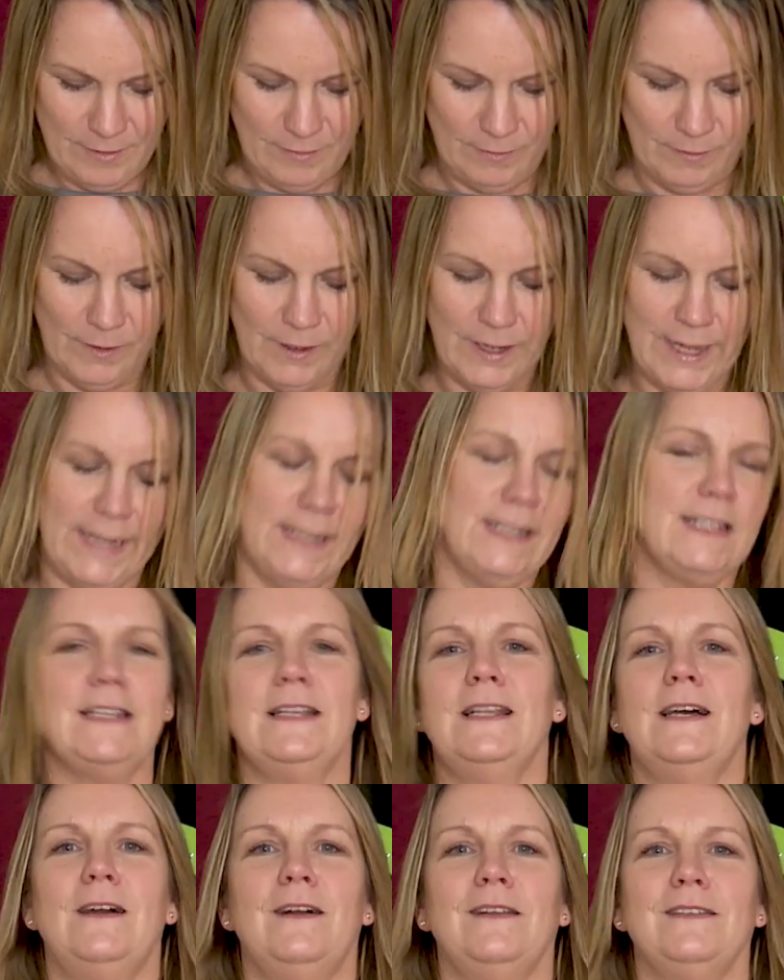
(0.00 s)
Right,
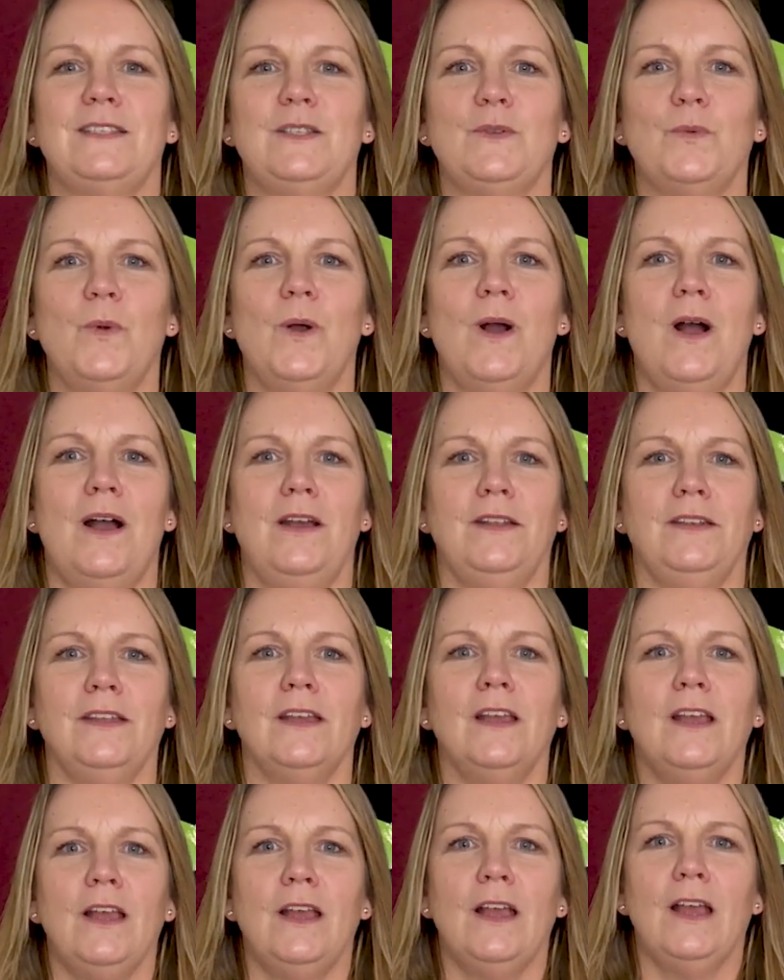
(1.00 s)
last one.
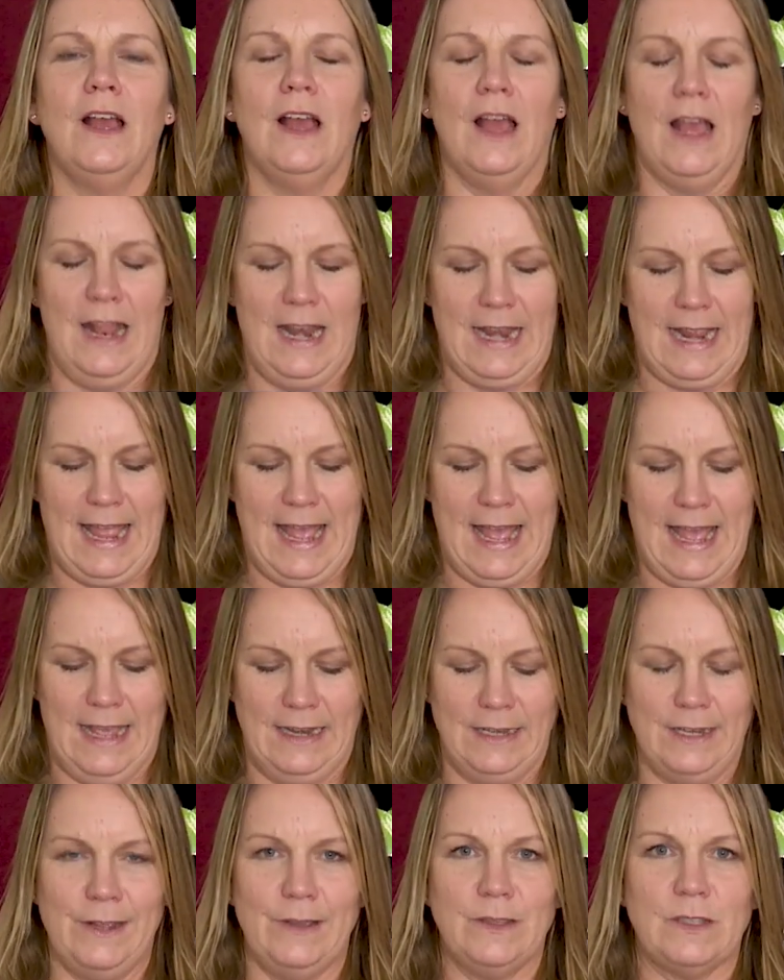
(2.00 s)

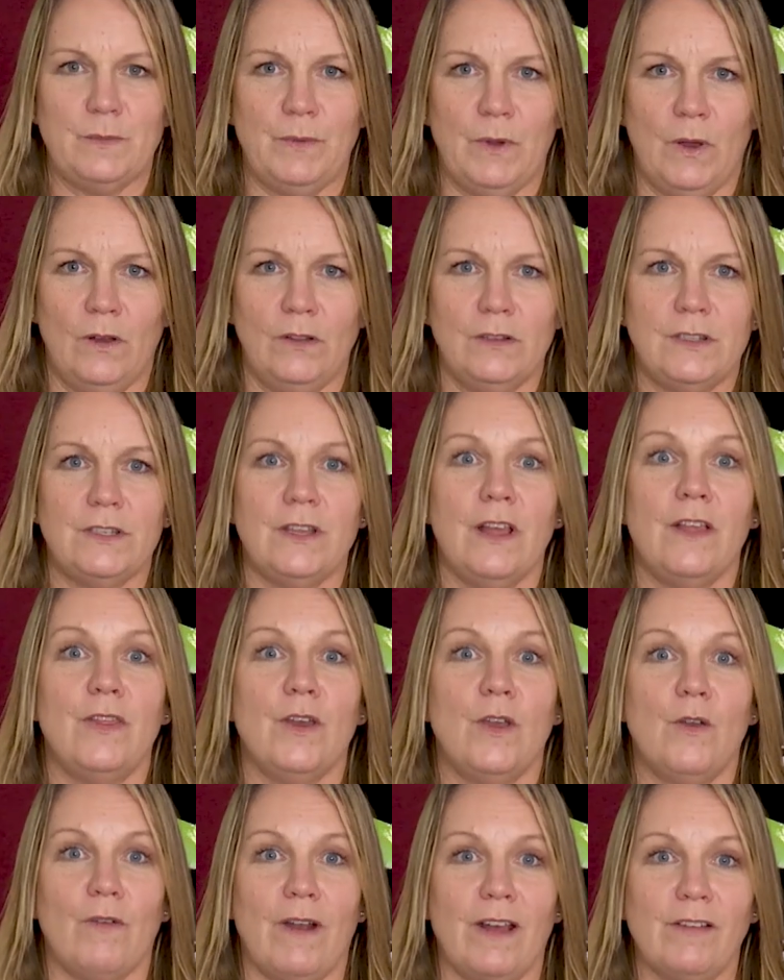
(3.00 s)
Can you spot the
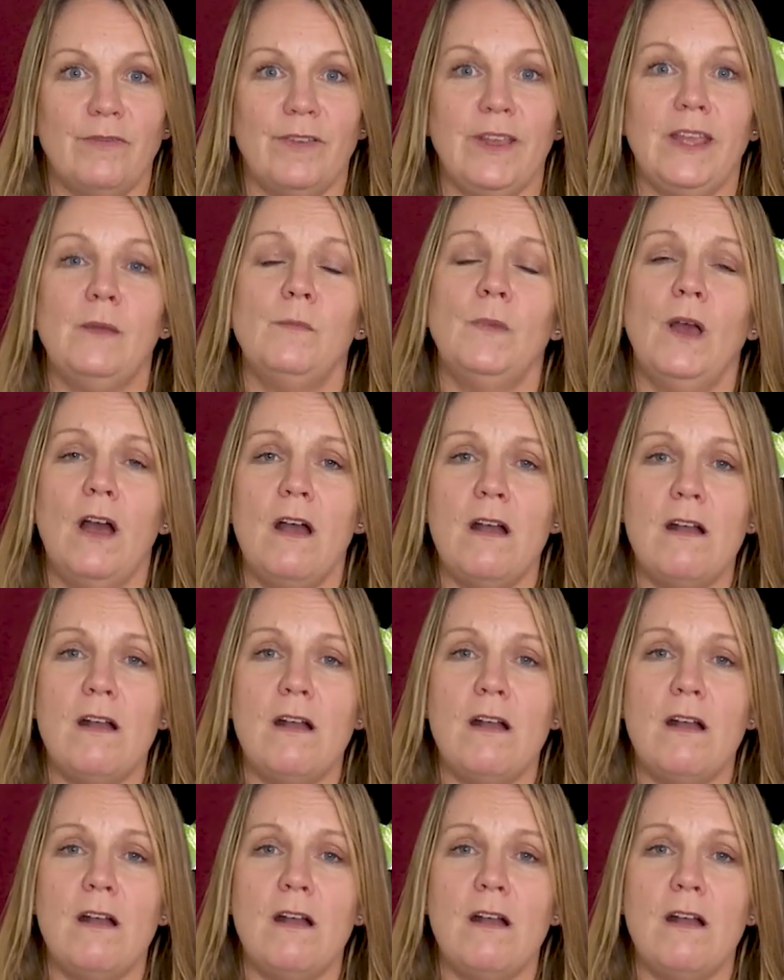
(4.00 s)
grapheme